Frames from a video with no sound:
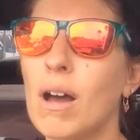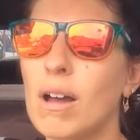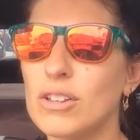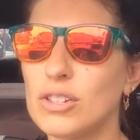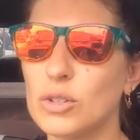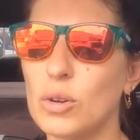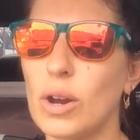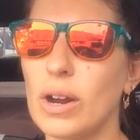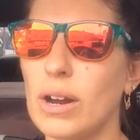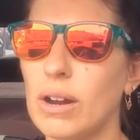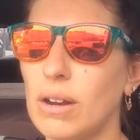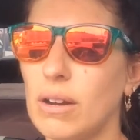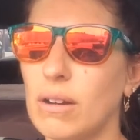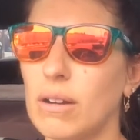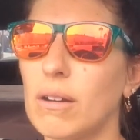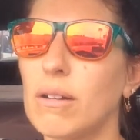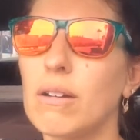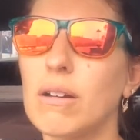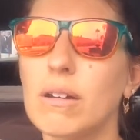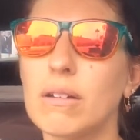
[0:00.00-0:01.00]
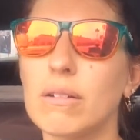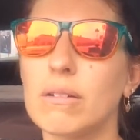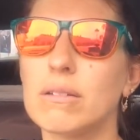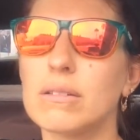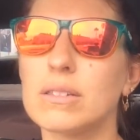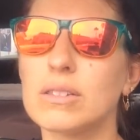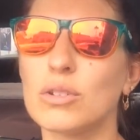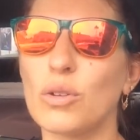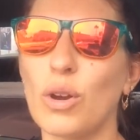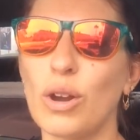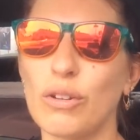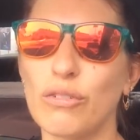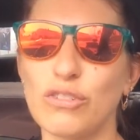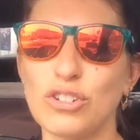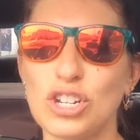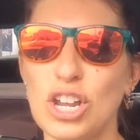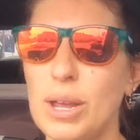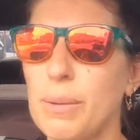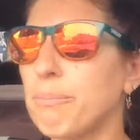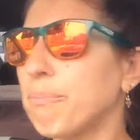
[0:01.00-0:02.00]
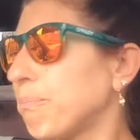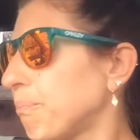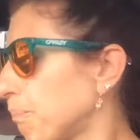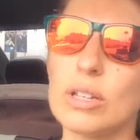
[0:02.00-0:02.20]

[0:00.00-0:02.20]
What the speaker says: a square shape.